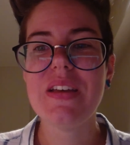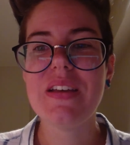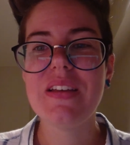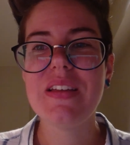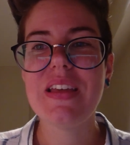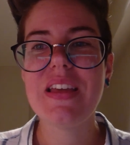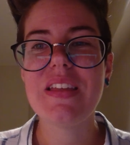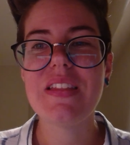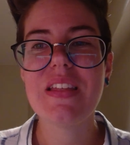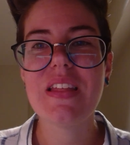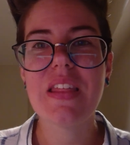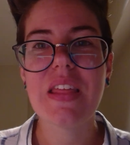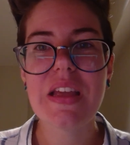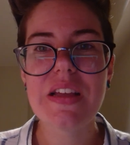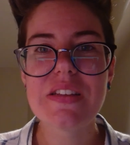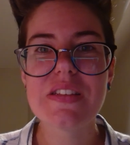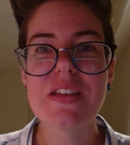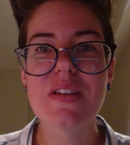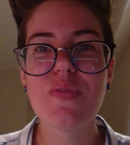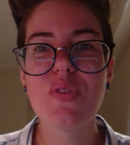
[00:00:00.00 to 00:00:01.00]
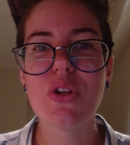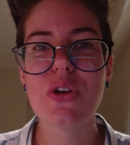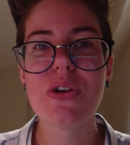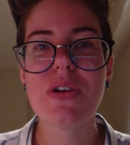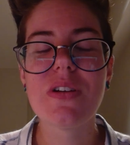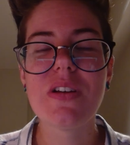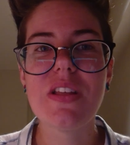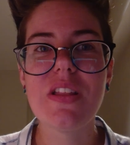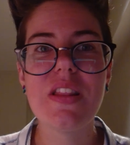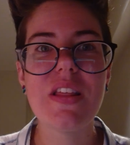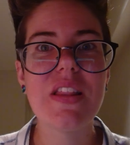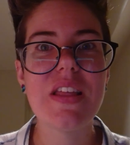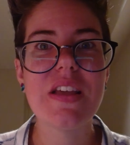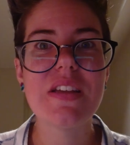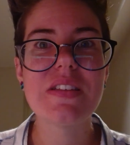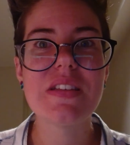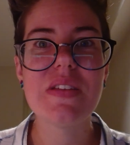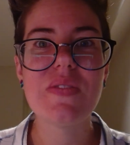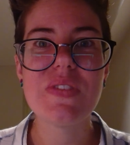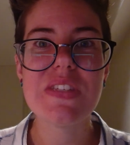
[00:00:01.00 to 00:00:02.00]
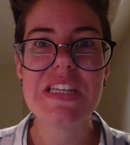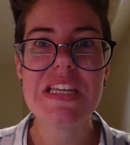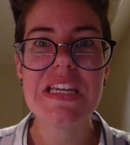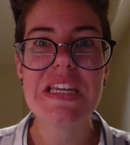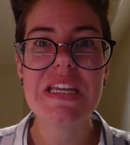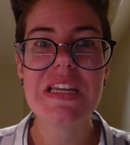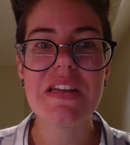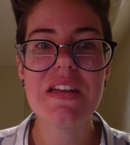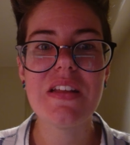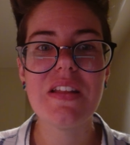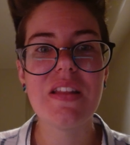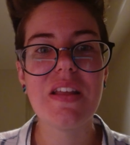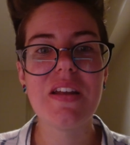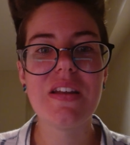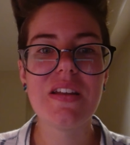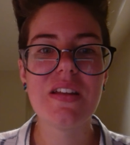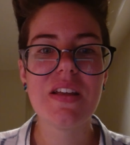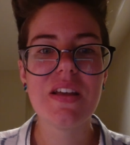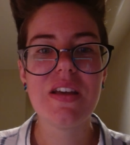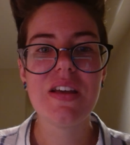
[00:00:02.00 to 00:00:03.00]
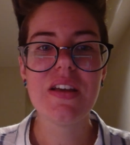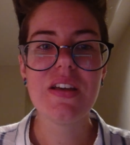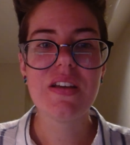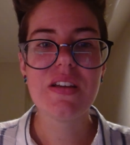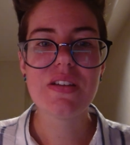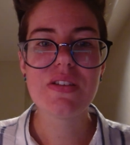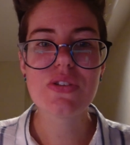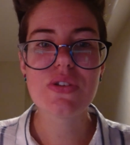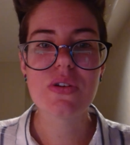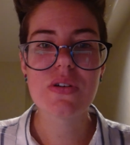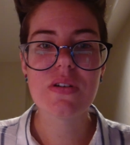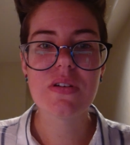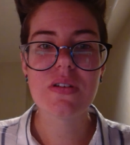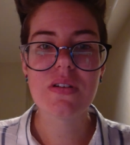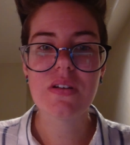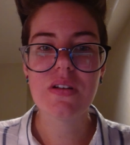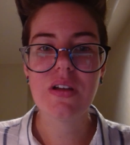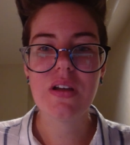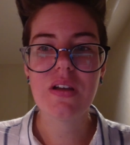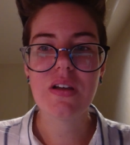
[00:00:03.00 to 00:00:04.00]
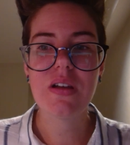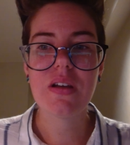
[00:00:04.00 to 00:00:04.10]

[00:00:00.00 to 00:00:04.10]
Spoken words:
like the things I've learned and the things I've seen, and then certain